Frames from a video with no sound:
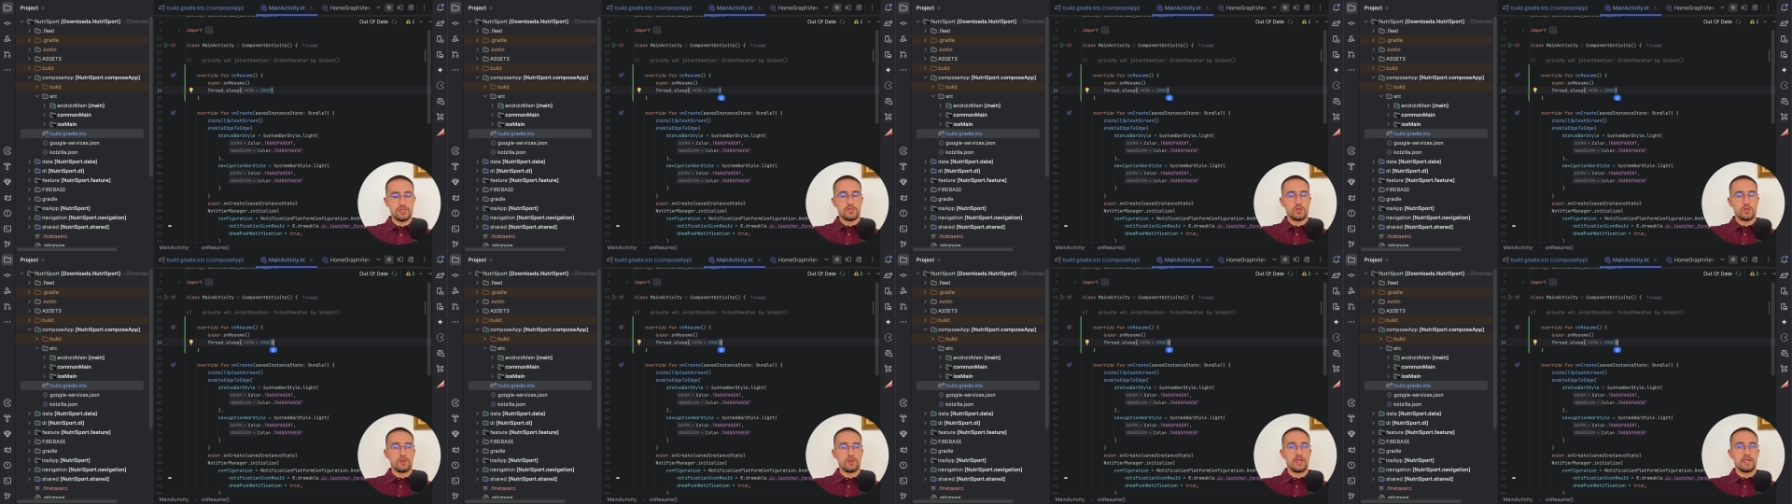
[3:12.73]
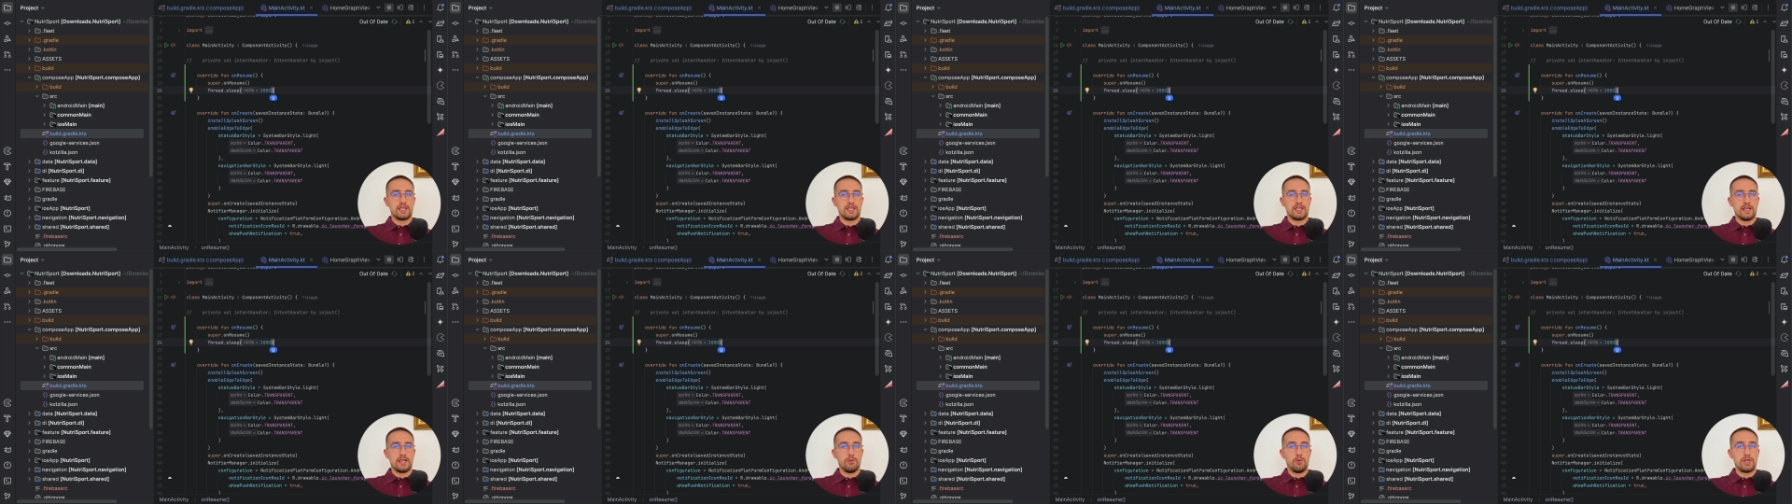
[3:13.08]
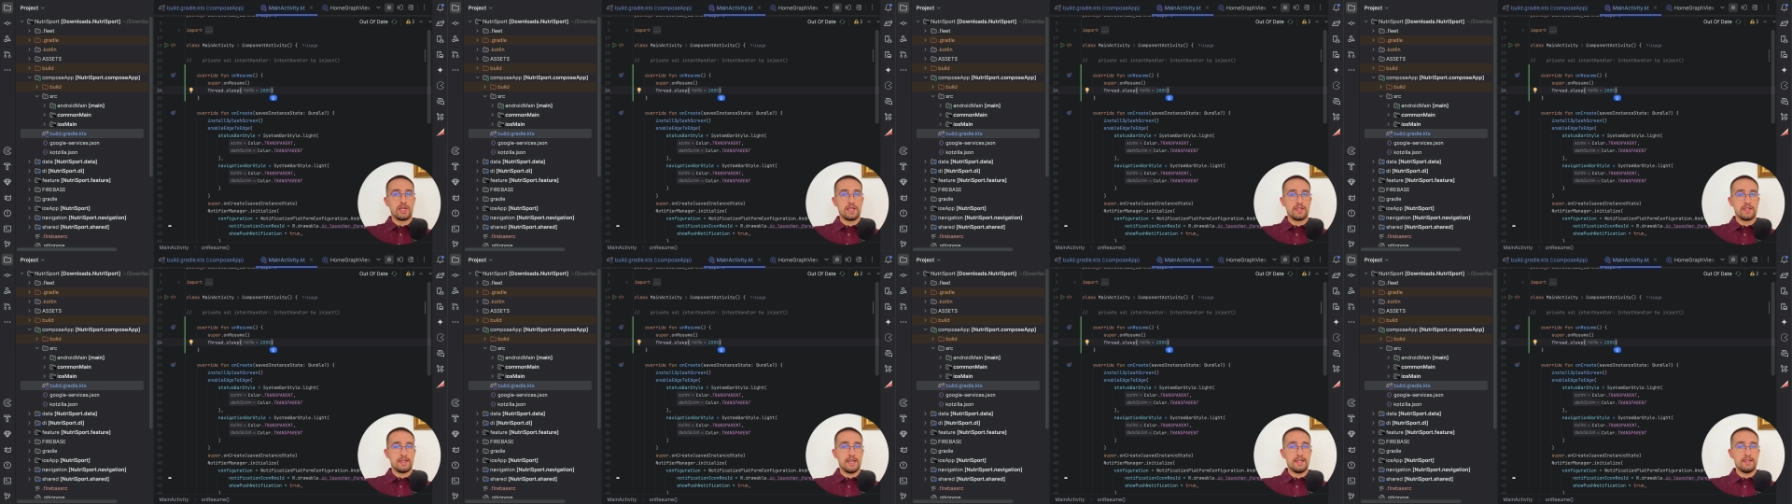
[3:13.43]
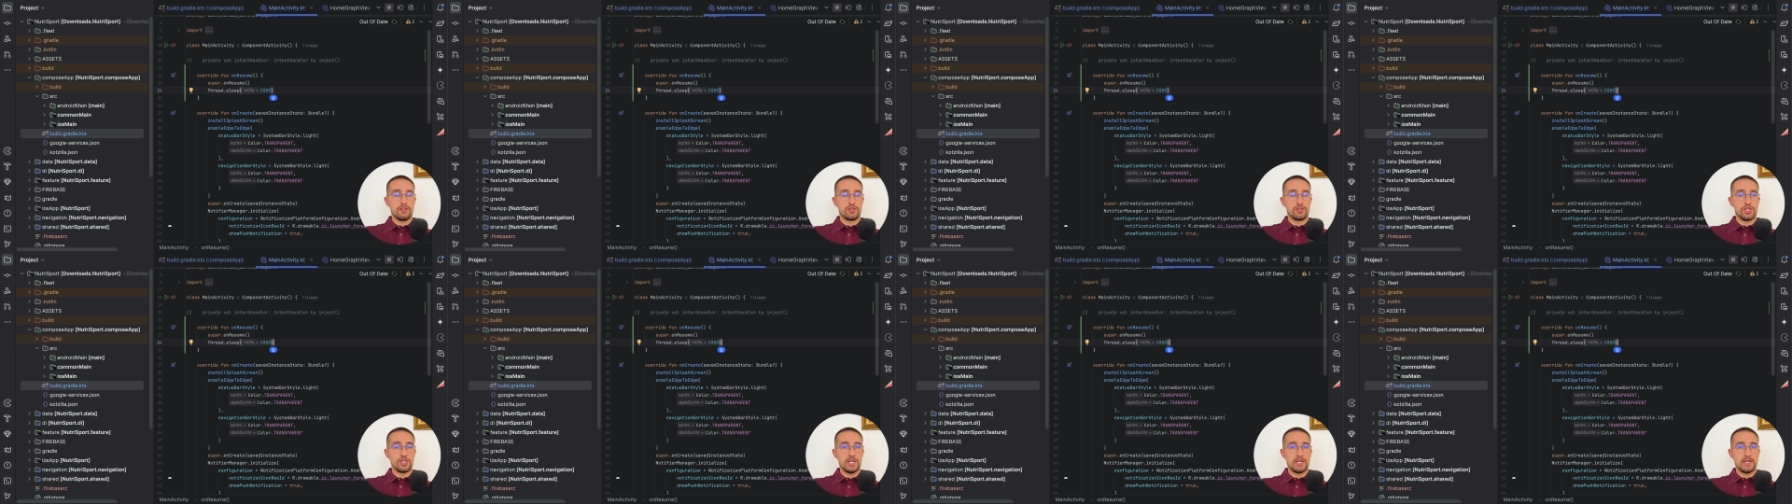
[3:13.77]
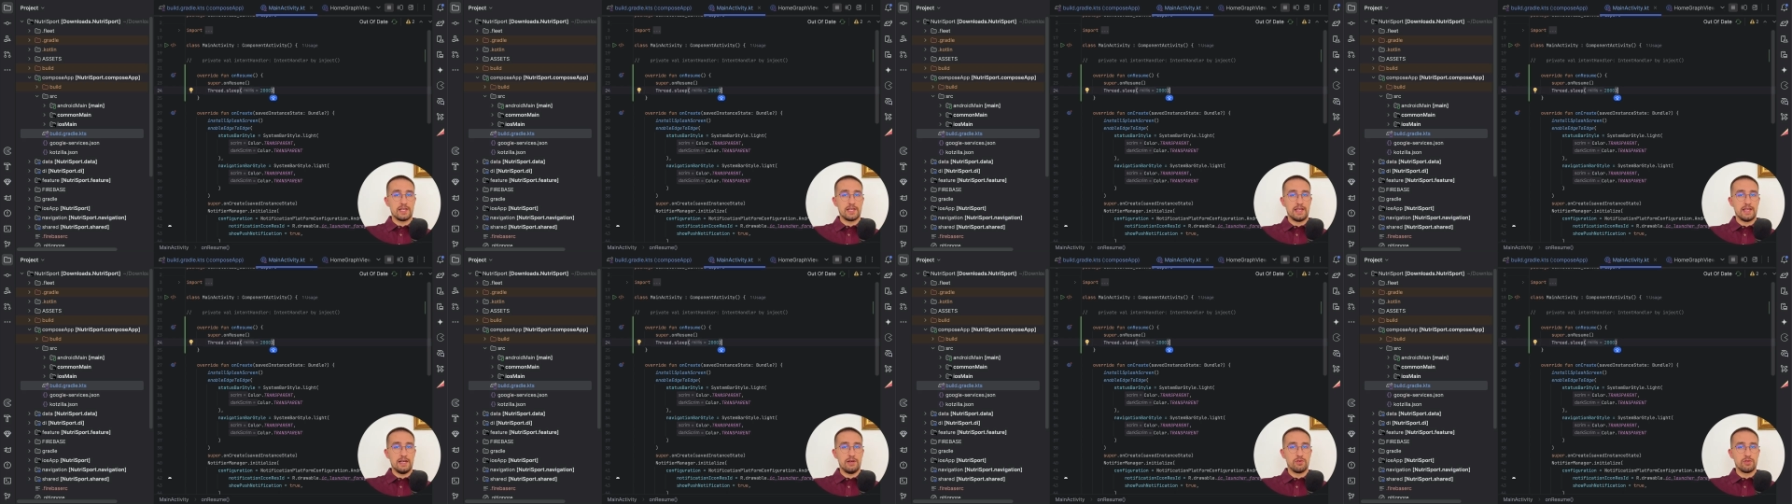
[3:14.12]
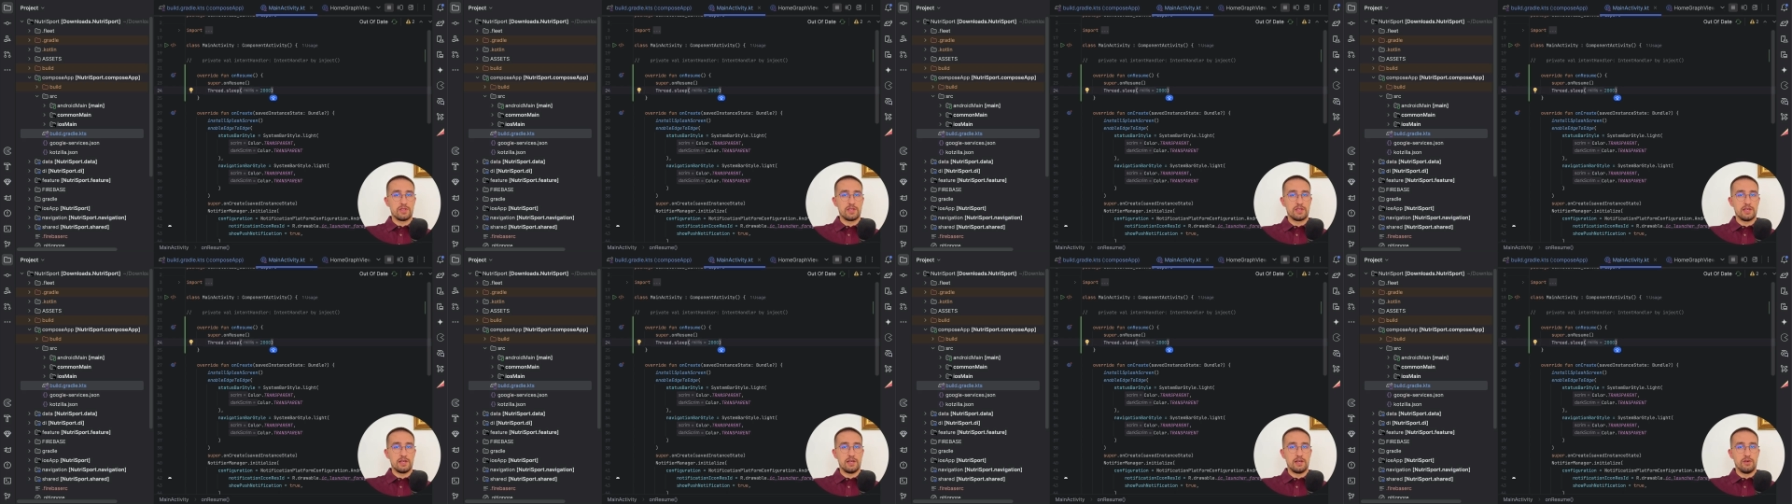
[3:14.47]
so that we can then check it
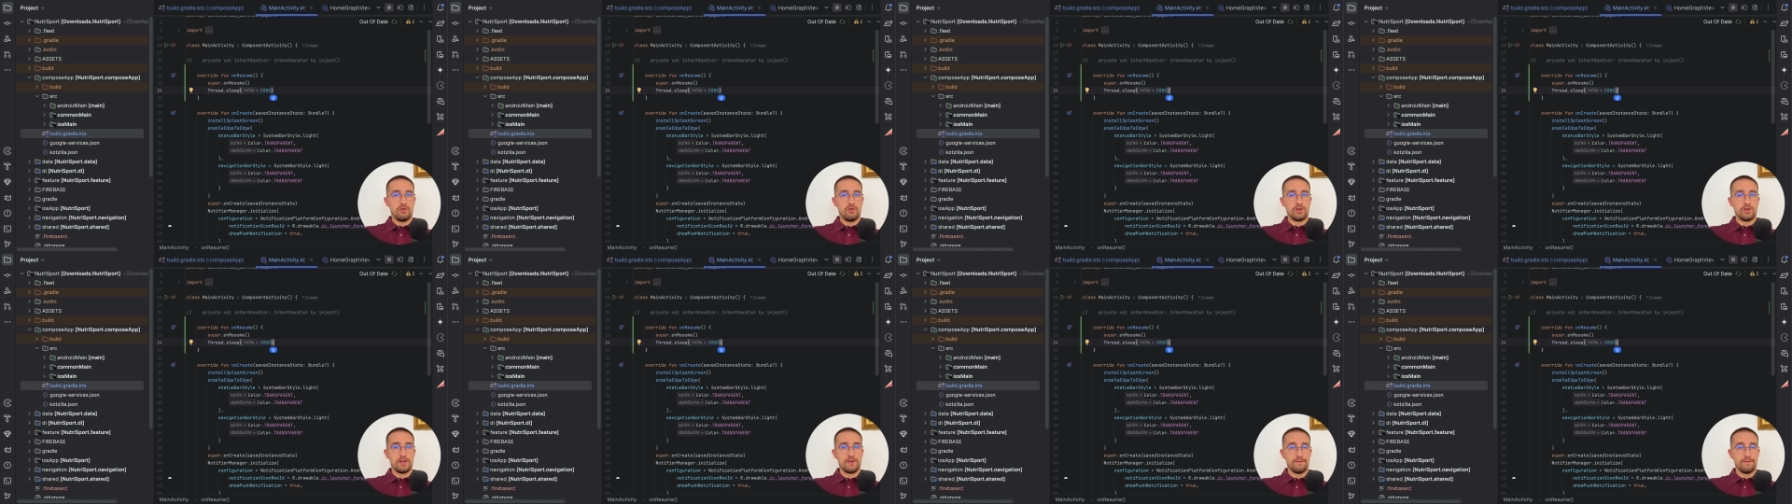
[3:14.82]
out on